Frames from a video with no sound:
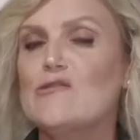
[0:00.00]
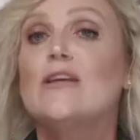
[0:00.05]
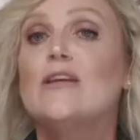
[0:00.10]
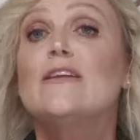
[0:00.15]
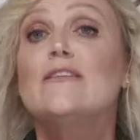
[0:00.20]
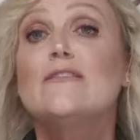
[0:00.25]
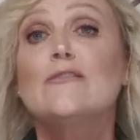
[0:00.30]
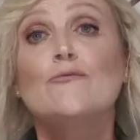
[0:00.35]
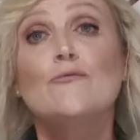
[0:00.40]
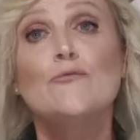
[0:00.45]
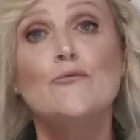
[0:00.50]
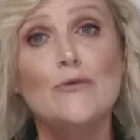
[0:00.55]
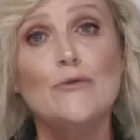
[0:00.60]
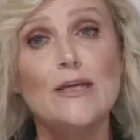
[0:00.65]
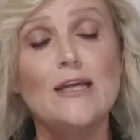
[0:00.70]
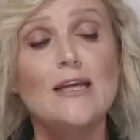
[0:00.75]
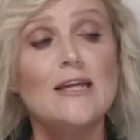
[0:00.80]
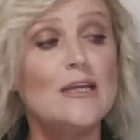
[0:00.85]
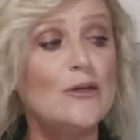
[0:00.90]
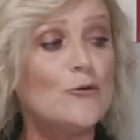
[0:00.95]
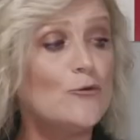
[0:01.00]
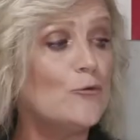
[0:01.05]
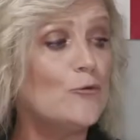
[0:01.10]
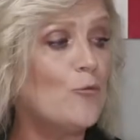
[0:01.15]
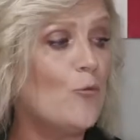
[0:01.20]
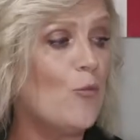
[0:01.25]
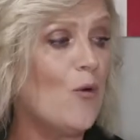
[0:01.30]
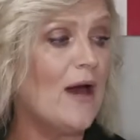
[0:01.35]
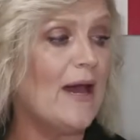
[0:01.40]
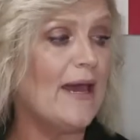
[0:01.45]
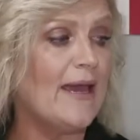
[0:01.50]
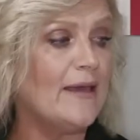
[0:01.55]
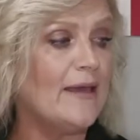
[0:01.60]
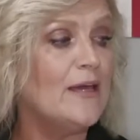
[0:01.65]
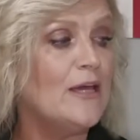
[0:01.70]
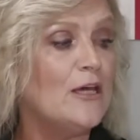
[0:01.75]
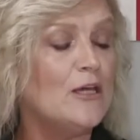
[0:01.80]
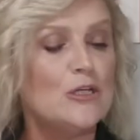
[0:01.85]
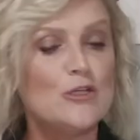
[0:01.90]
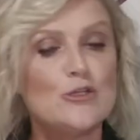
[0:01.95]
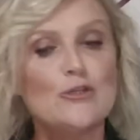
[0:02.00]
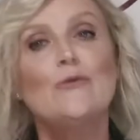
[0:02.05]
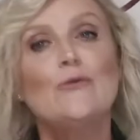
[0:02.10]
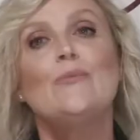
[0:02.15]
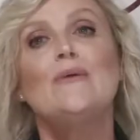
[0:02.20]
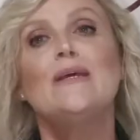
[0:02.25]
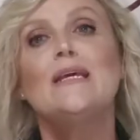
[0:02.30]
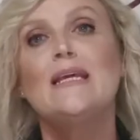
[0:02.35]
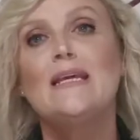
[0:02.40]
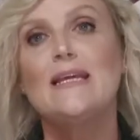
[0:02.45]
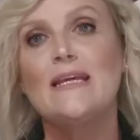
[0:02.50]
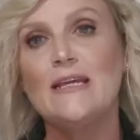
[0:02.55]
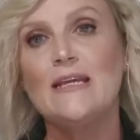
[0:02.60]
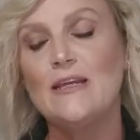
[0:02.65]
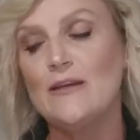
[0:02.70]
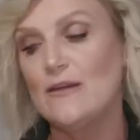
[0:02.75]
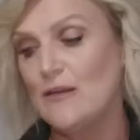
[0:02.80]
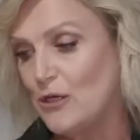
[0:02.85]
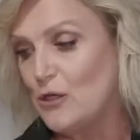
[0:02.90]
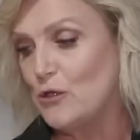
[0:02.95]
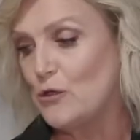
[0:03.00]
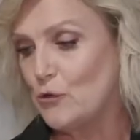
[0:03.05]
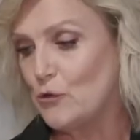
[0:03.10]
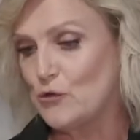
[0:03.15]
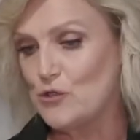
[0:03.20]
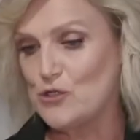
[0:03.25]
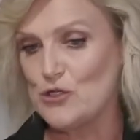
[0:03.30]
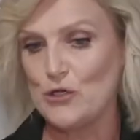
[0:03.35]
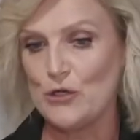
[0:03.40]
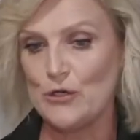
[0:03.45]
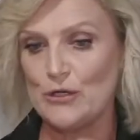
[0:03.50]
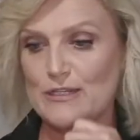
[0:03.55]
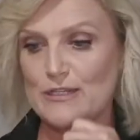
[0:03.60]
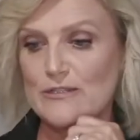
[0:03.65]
And it's a really good way to begin your journey.